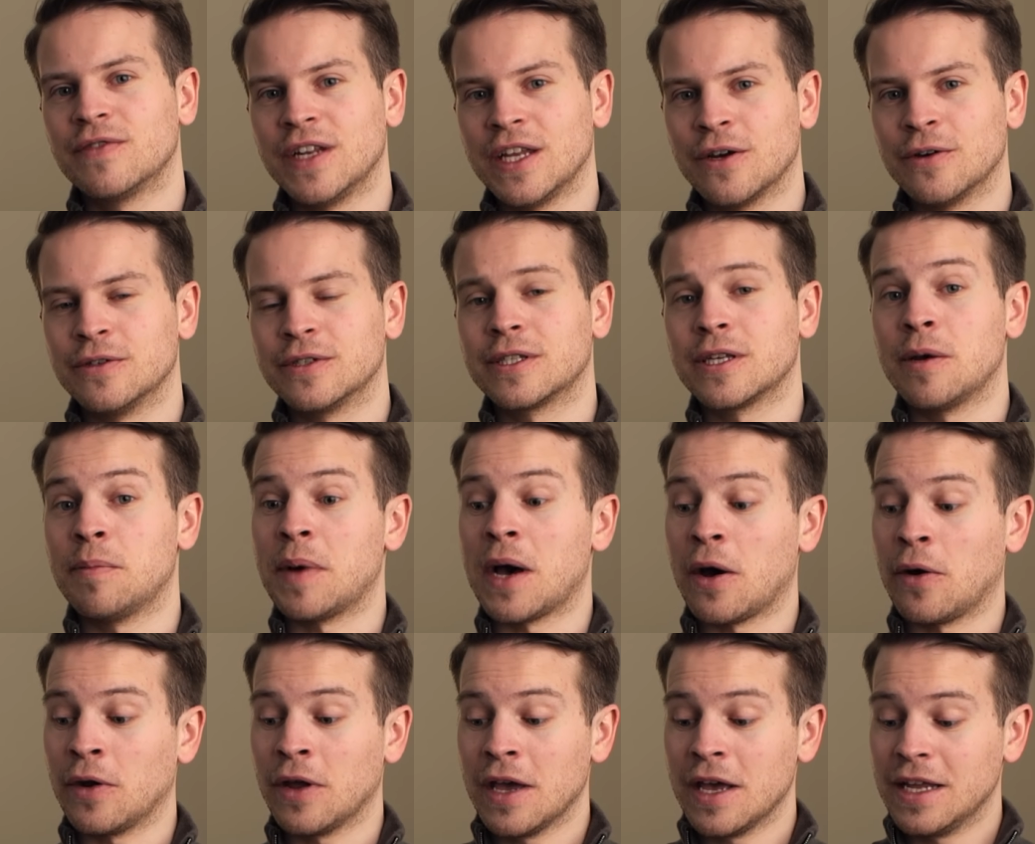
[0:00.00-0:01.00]
videos
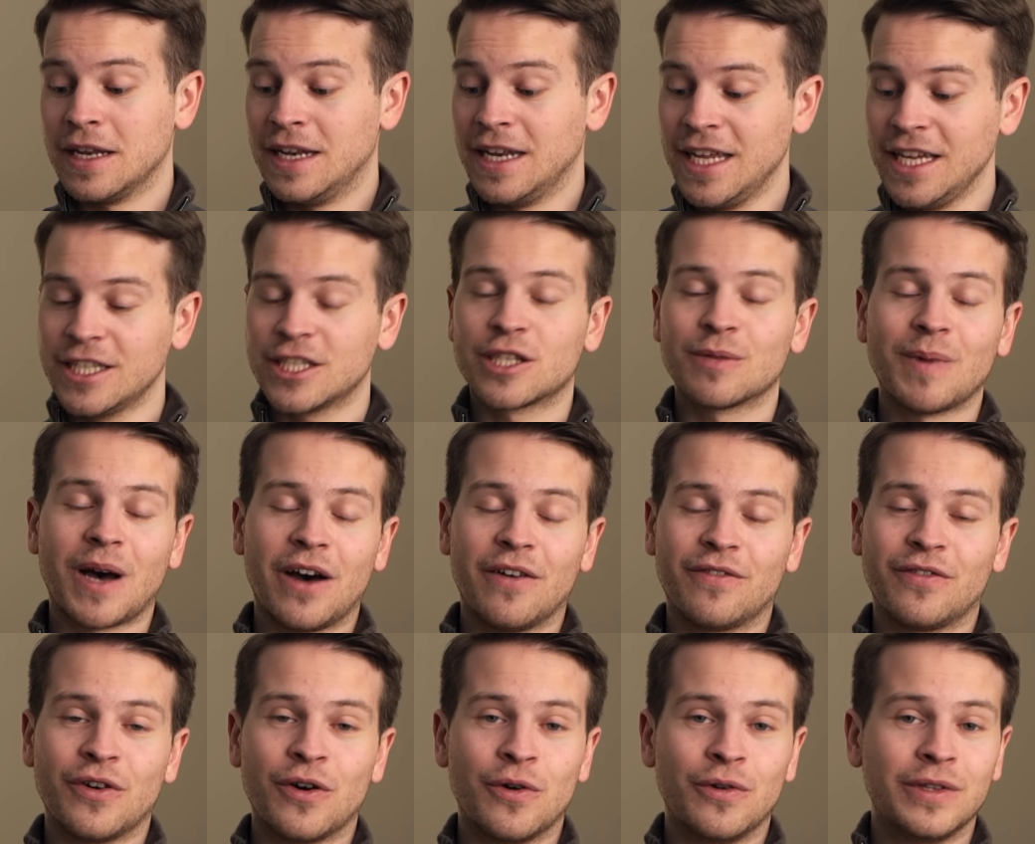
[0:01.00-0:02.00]
about niche
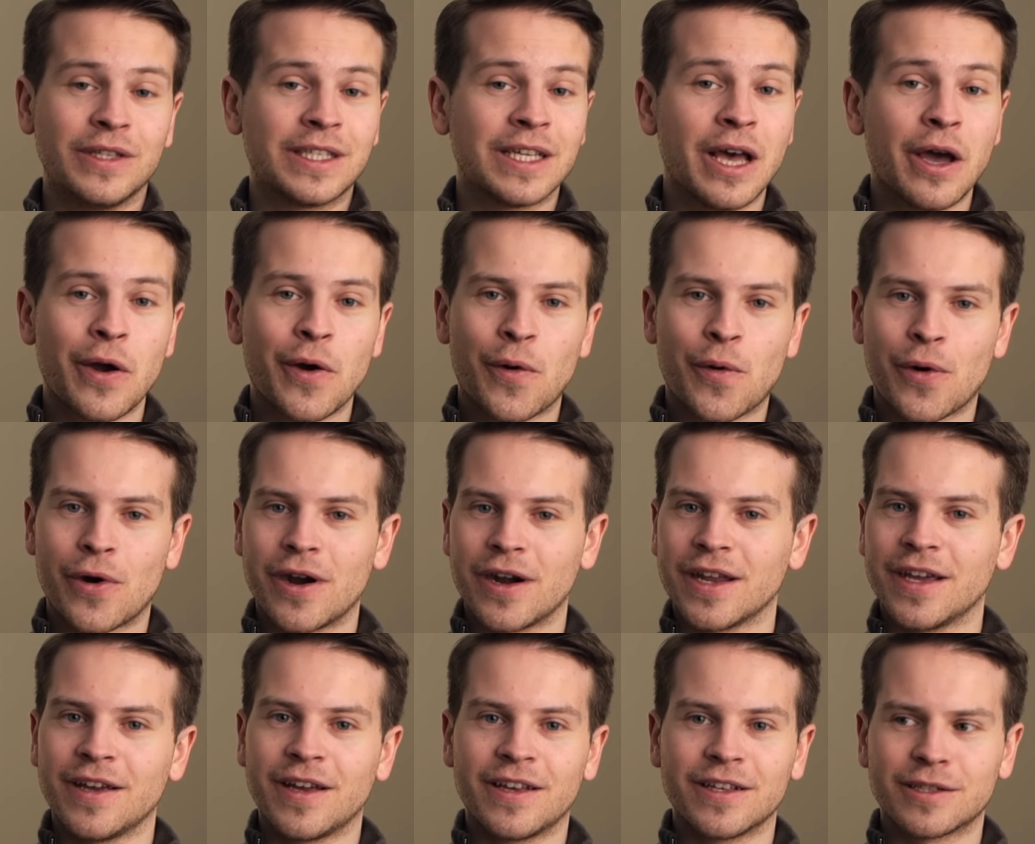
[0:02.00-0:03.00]
smartphones,
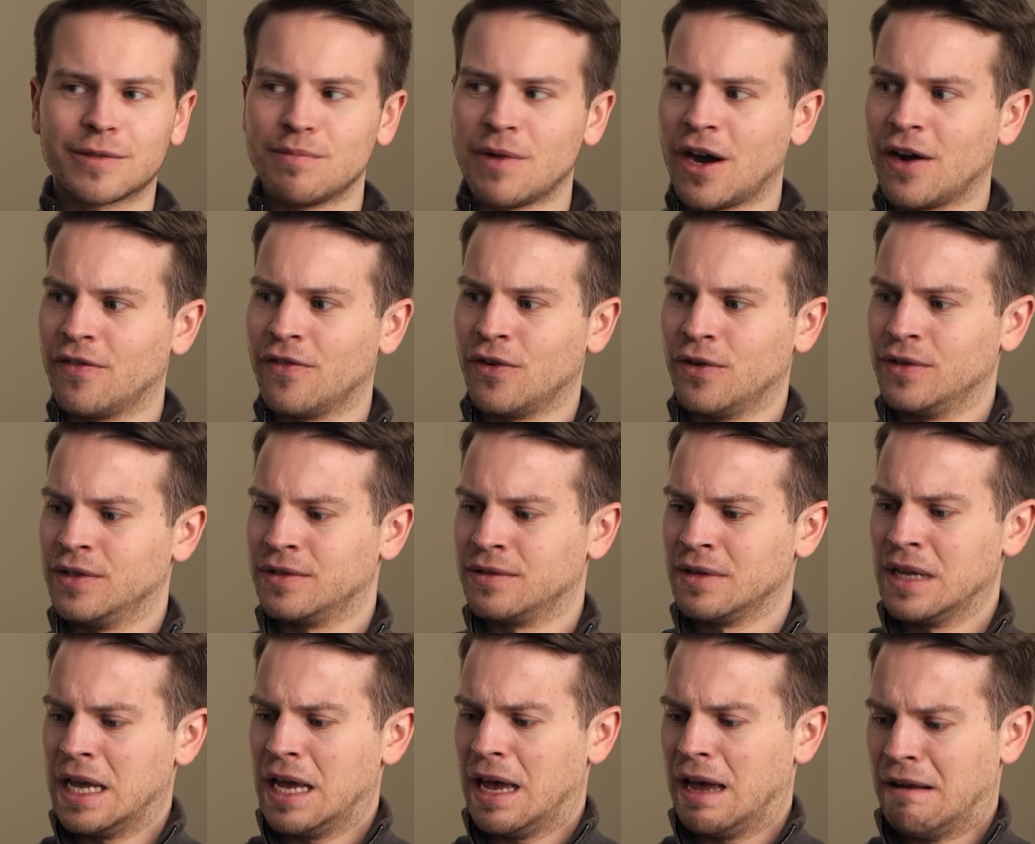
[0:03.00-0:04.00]
QWERTY smartphones,
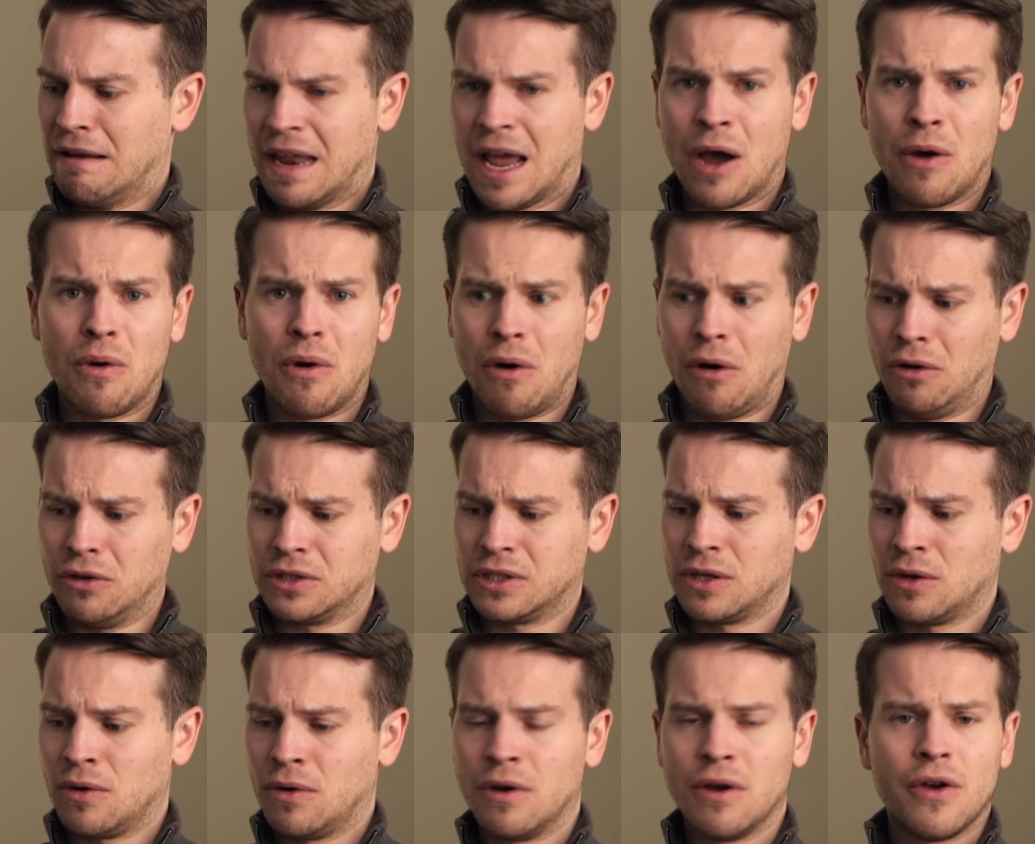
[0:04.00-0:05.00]
and now
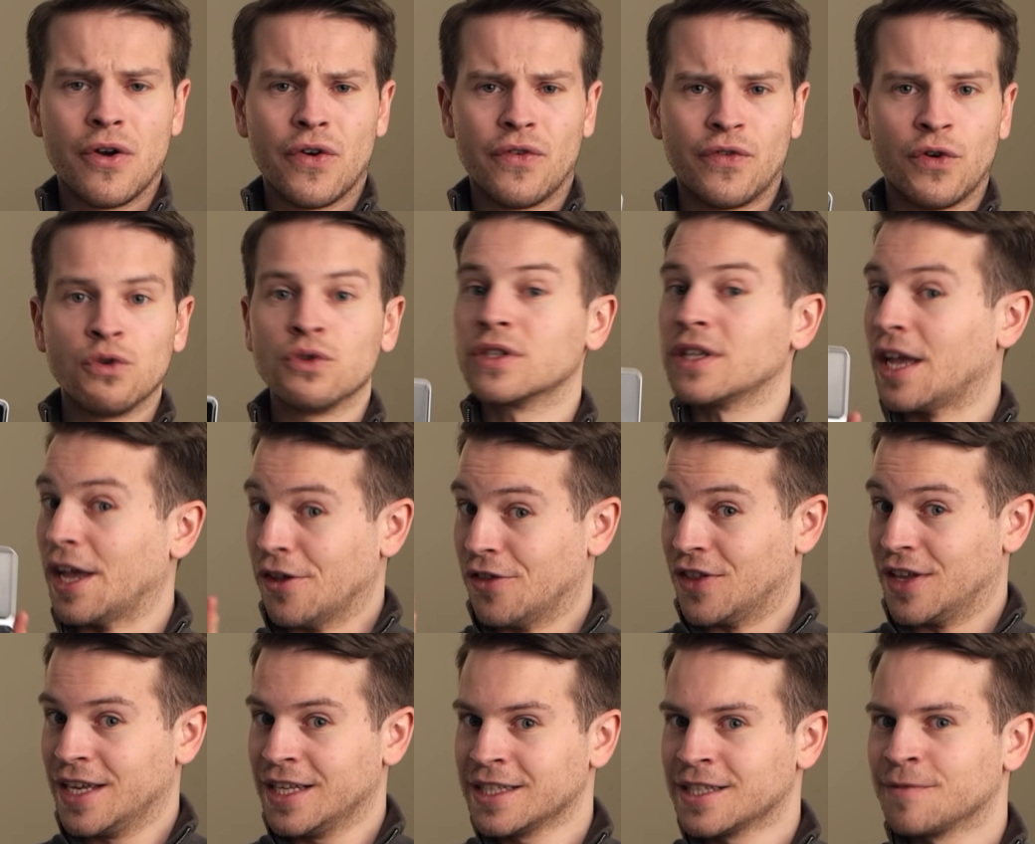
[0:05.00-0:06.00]
also phones like
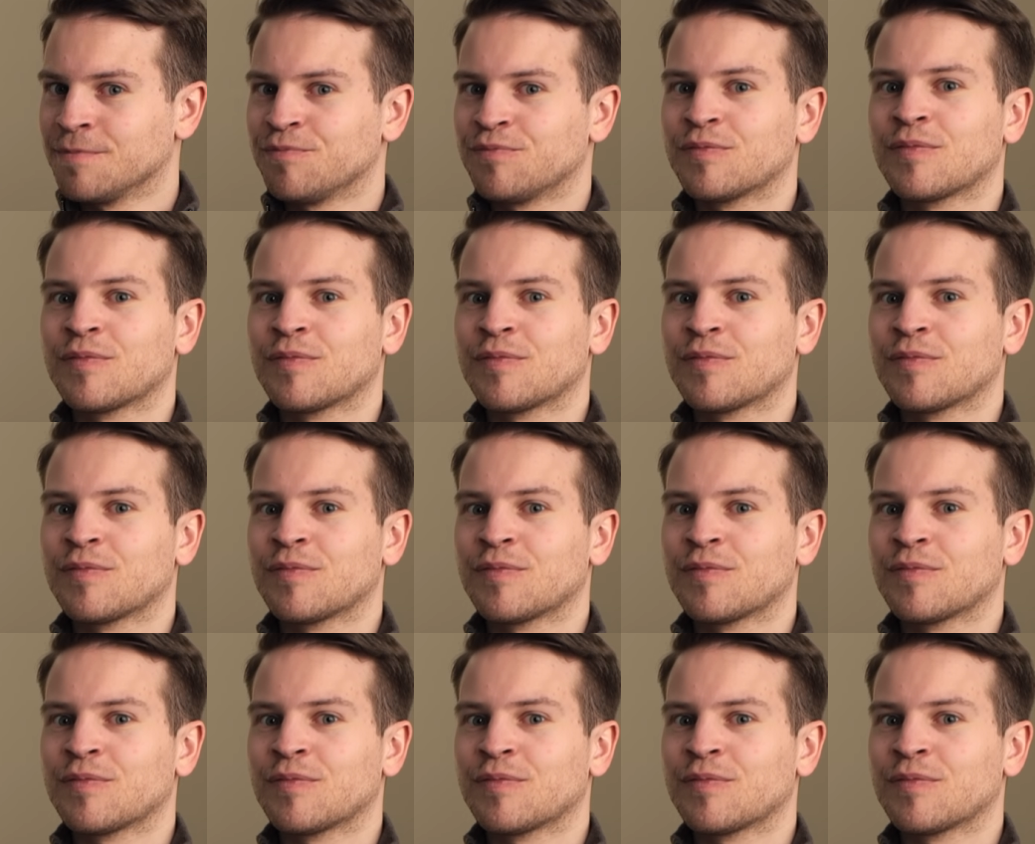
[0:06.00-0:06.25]
this.